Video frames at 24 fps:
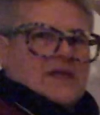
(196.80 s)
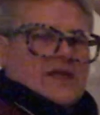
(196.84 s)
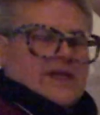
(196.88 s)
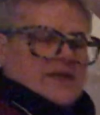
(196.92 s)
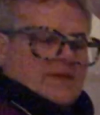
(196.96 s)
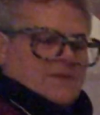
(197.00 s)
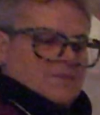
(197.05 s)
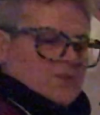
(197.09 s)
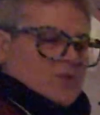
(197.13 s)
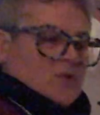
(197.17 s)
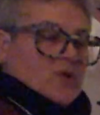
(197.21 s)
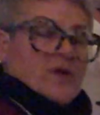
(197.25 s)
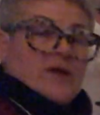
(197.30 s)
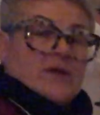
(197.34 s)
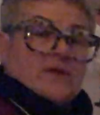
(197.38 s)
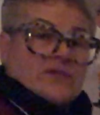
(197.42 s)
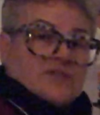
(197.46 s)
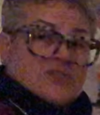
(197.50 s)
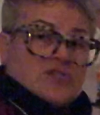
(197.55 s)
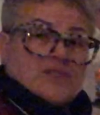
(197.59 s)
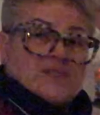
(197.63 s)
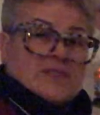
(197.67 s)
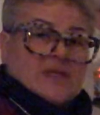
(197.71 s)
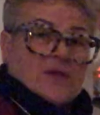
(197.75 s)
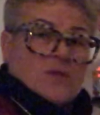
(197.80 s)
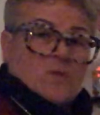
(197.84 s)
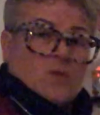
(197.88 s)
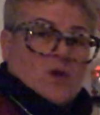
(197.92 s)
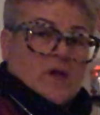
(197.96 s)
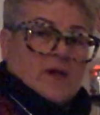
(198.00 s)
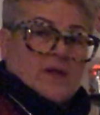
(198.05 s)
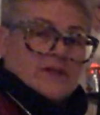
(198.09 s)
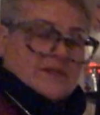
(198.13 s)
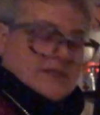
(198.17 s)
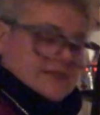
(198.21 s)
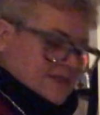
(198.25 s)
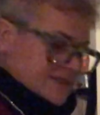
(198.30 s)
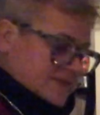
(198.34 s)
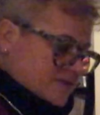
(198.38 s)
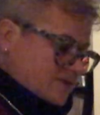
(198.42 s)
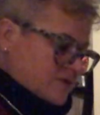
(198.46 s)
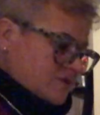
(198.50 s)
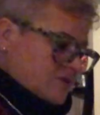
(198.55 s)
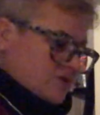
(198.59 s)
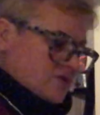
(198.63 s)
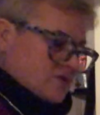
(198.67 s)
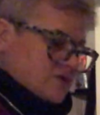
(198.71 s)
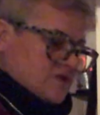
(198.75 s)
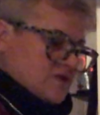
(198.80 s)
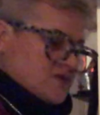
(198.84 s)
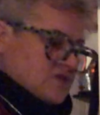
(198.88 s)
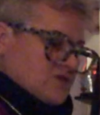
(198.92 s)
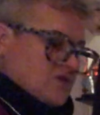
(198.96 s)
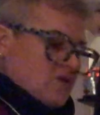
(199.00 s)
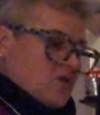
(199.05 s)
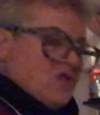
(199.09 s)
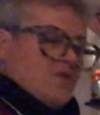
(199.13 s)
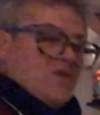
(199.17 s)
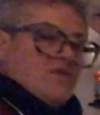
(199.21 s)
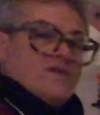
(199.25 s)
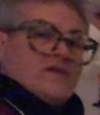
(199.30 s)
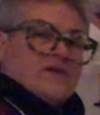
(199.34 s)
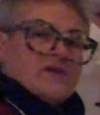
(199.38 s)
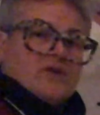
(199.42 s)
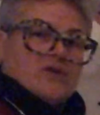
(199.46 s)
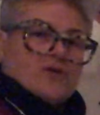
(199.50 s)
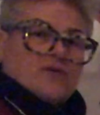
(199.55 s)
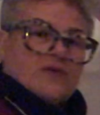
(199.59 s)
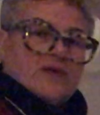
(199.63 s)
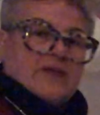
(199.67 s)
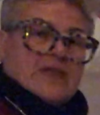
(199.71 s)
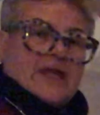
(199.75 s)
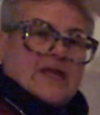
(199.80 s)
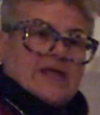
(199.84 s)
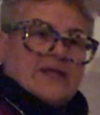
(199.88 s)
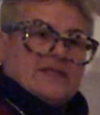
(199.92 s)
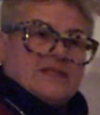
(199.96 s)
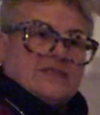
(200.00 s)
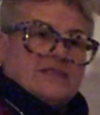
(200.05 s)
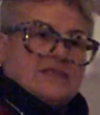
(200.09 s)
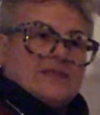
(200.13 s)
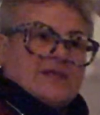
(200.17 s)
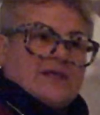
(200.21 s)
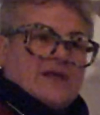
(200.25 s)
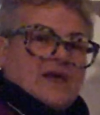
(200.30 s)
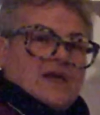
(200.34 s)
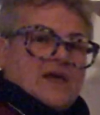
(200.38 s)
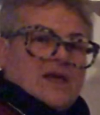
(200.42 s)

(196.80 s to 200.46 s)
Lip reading: and it boils just like water does on your stove, and it creates